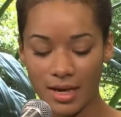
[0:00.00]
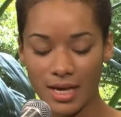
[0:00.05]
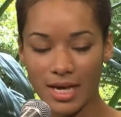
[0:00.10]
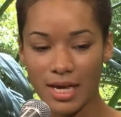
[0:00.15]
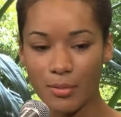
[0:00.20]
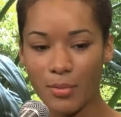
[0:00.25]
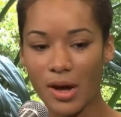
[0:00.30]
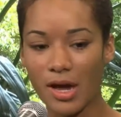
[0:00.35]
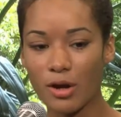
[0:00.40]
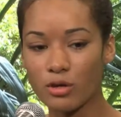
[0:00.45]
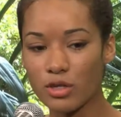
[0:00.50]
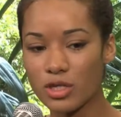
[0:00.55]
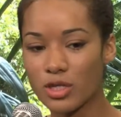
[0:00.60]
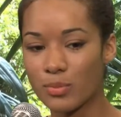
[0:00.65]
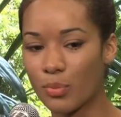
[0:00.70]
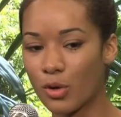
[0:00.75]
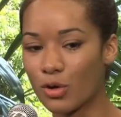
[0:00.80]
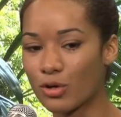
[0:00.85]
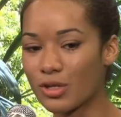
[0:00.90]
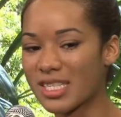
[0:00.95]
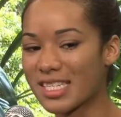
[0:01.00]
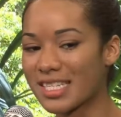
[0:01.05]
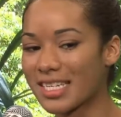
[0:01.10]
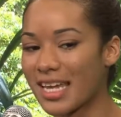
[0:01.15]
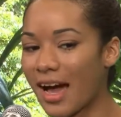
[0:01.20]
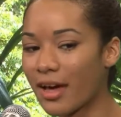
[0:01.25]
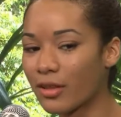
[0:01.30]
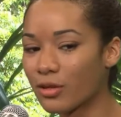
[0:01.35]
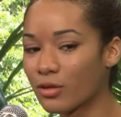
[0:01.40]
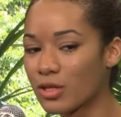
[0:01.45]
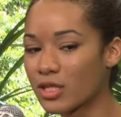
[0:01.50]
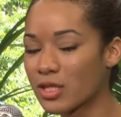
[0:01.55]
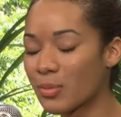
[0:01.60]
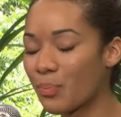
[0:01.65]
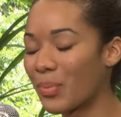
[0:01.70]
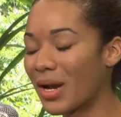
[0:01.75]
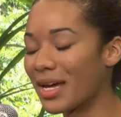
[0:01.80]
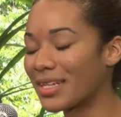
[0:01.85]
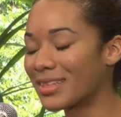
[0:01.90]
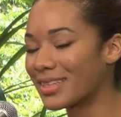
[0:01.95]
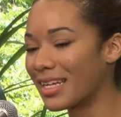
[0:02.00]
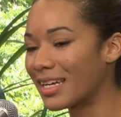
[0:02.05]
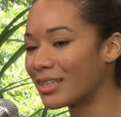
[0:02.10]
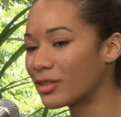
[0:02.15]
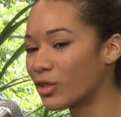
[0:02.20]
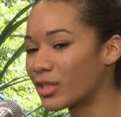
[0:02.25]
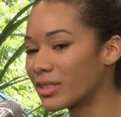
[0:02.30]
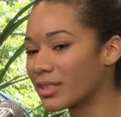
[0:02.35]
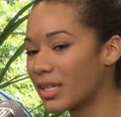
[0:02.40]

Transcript: Jíbaros bronceados, plantando y